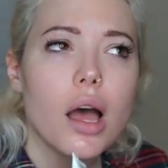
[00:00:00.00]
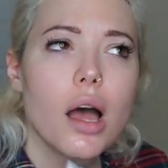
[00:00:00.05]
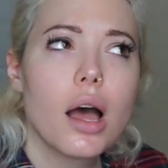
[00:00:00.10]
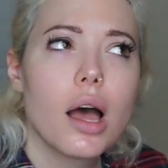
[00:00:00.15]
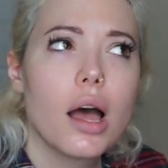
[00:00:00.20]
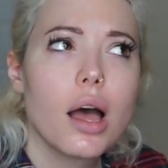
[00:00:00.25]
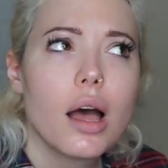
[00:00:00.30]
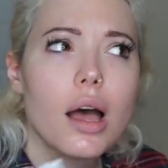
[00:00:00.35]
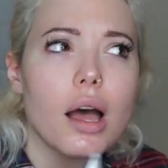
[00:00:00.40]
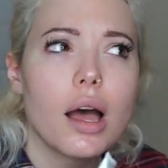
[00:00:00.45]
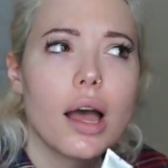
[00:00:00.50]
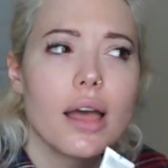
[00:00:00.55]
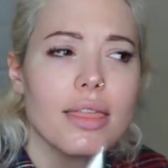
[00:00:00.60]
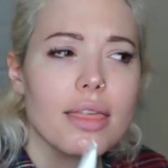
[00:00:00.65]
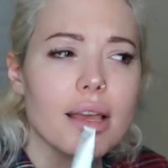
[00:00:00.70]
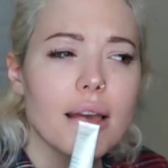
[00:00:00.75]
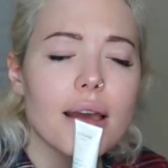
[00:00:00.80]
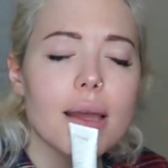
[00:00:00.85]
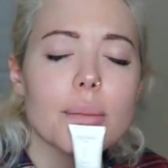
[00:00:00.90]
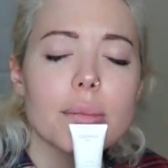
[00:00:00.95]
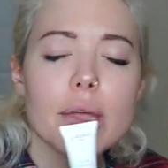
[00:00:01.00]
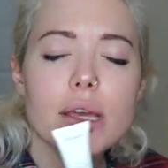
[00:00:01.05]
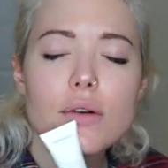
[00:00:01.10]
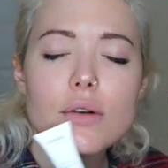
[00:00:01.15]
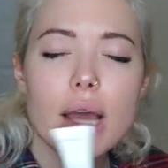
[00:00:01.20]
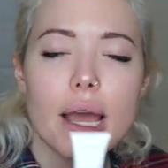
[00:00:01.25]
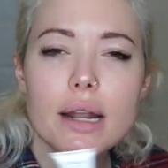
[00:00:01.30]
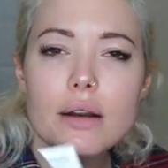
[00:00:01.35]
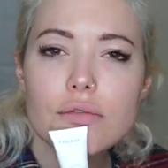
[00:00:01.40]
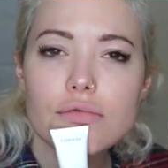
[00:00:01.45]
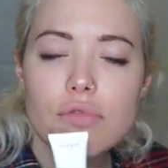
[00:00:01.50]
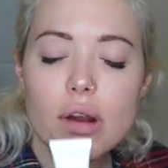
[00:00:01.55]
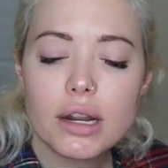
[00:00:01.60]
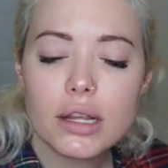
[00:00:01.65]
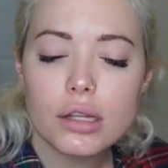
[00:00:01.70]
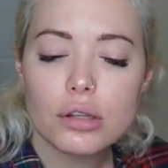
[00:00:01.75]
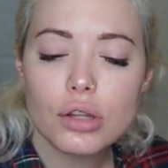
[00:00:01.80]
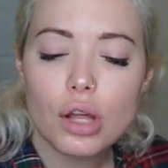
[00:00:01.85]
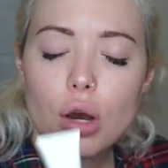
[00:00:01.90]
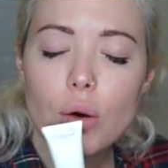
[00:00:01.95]
Uh, I think I'm like kind of
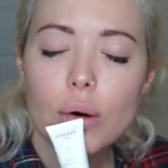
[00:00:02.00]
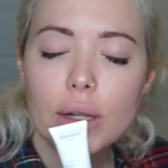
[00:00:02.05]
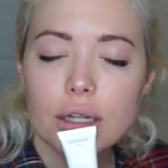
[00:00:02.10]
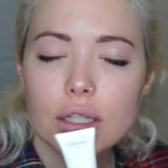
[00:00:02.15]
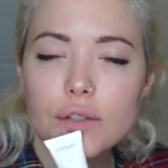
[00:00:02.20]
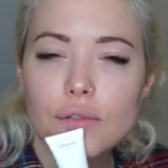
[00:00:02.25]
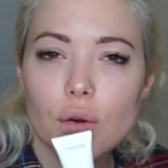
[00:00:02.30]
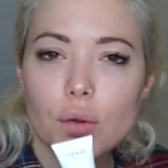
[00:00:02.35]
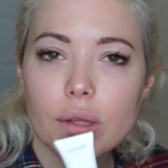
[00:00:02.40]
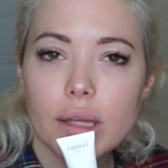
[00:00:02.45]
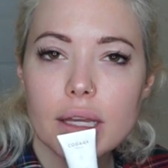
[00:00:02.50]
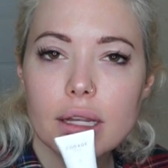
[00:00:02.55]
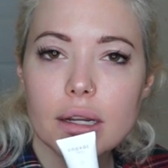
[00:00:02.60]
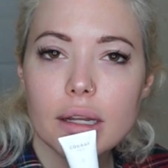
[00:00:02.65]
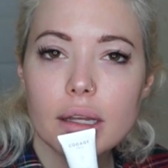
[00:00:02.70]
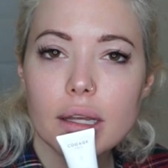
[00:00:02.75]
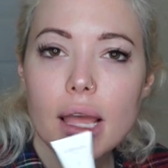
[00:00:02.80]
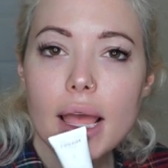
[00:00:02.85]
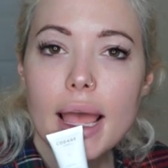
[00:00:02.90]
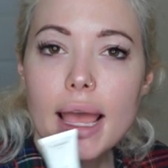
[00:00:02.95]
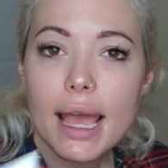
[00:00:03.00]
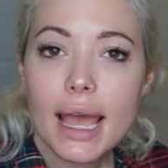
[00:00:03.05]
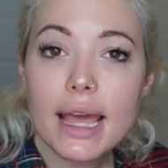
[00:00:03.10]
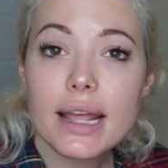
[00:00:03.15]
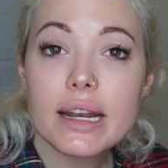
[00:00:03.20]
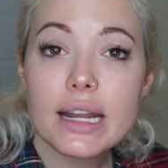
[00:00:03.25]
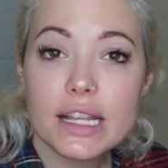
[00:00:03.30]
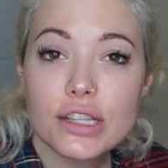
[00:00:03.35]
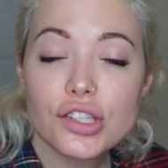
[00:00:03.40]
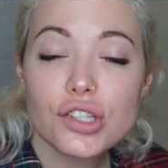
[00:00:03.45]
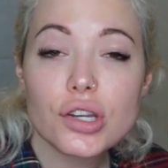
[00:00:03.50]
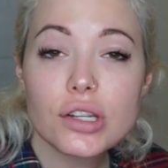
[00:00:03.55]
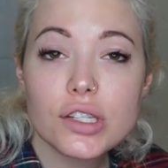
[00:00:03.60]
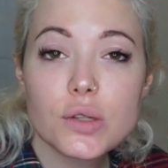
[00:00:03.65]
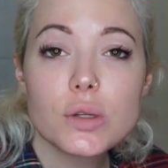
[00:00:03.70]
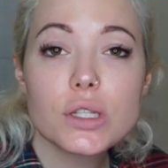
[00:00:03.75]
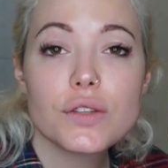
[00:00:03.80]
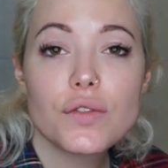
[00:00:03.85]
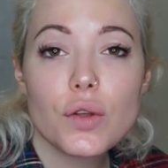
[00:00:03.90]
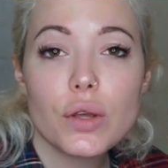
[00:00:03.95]
running low on exfoliating and it's good
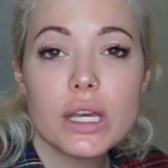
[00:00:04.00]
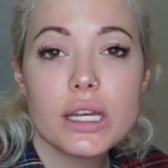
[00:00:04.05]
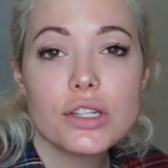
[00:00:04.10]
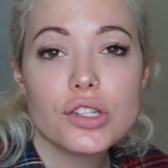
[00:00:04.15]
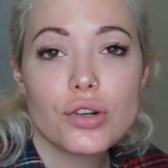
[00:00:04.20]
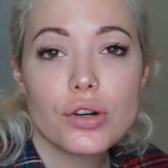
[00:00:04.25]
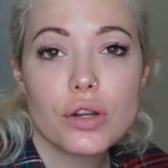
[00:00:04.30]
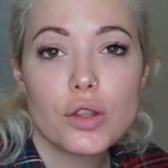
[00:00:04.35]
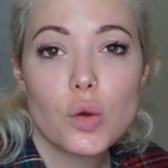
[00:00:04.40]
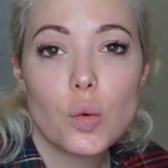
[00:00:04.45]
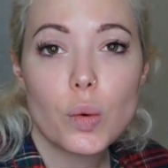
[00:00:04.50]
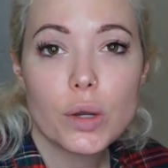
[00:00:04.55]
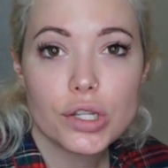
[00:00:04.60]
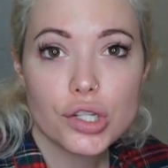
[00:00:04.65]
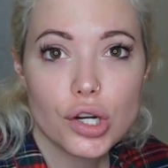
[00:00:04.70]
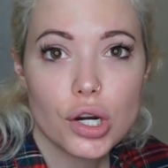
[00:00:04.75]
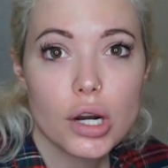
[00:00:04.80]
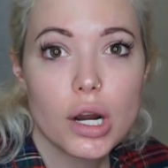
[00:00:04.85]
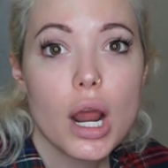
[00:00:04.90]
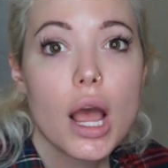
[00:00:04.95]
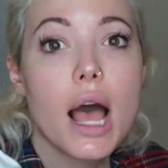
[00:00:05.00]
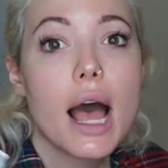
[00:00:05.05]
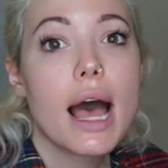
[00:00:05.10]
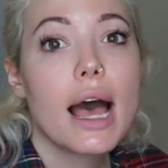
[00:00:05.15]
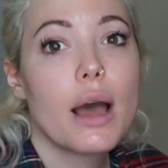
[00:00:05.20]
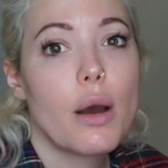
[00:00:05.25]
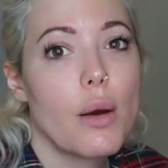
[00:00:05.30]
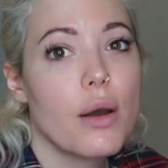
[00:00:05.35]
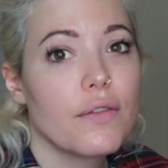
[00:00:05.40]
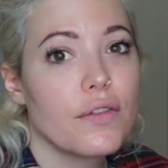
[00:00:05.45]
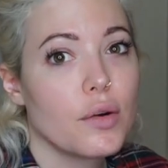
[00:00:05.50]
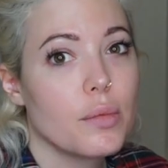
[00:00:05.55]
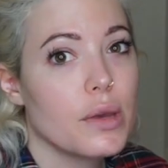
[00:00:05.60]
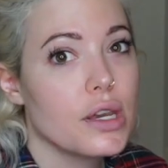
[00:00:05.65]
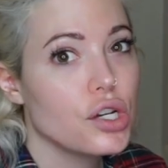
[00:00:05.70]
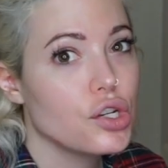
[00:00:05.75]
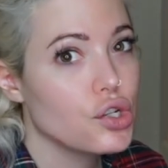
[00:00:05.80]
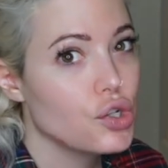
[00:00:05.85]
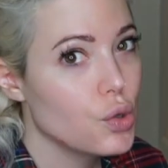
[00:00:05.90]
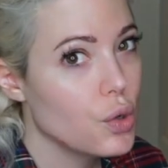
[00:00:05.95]
to exfoliate during the winter. However,
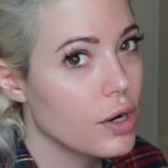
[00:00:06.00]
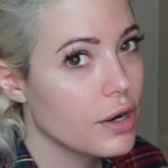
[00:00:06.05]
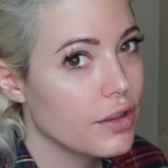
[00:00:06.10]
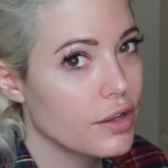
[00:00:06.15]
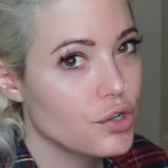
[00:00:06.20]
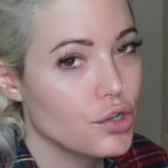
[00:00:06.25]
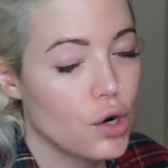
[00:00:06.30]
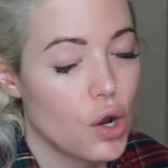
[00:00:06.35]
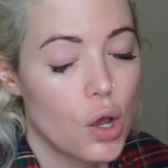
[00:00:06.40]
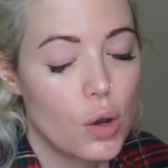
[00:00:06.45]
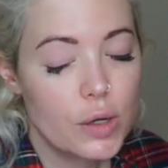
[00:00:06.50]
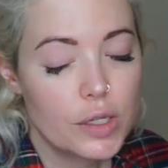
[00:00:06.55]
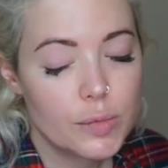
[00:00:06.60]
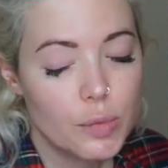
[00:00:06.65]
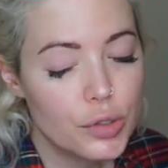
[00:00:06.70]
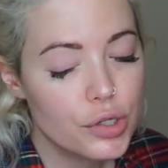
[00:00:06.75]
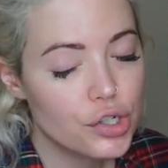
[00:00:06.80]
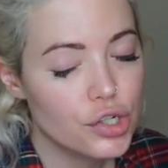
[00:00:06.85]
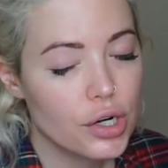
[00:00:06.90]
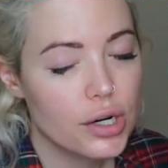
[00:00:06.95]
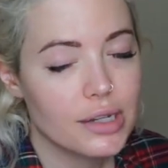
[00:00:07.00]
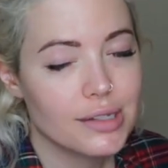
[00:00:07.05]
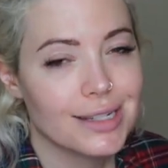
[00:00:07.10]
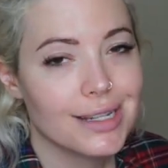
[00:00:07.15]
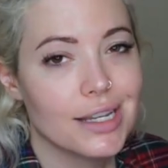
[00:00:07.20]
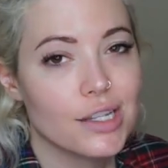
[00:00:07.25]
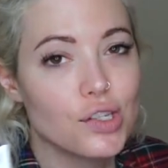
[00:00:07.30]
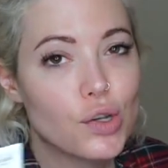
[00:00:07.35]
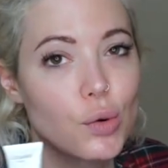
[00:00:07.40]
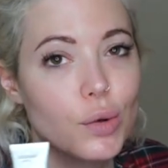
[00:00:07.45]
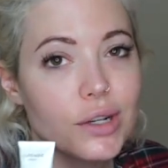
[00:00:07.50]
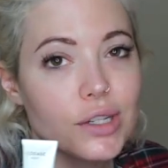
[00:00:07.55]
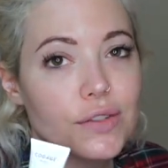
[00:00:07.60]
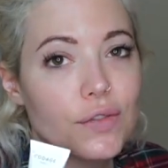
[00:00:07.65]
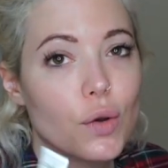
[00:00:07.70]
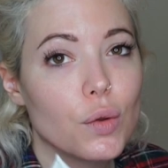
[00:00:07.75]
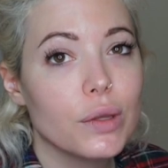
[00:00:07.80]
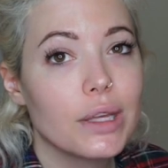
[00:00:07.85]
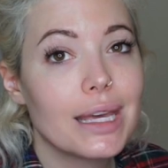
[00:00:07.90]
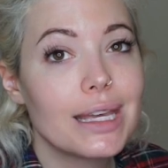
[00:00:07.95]
make sure that you're always moisturizing and don't
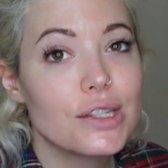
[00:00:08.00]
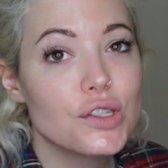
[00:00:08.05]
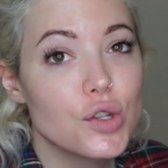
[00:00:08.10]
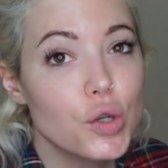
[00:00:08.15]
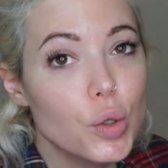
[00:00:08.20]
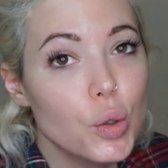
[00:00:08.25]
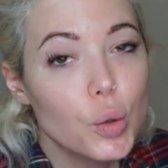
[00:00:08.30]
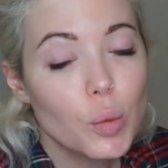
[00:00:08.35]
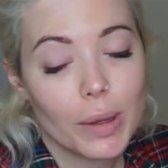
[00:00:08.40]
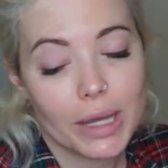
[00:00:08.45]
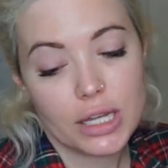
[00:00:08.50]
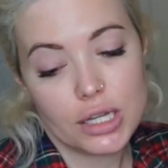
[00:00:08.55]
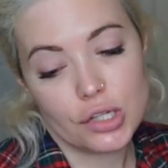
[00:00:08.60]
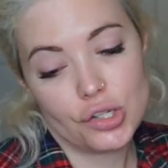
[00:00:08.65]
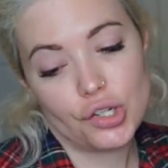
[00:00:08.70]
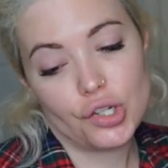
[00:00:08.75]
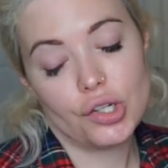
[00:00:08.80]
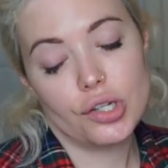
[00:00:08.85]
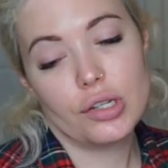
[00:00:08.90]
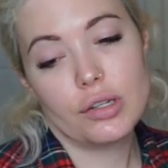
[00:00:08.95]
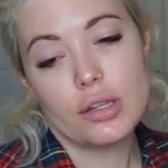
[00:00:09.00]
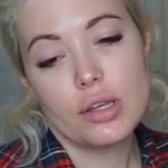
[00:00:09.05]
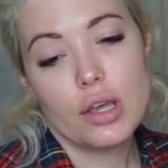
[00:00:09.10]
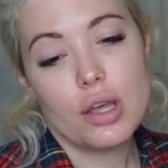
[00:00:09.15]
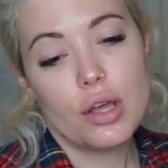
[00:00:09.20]
exfoliate too much.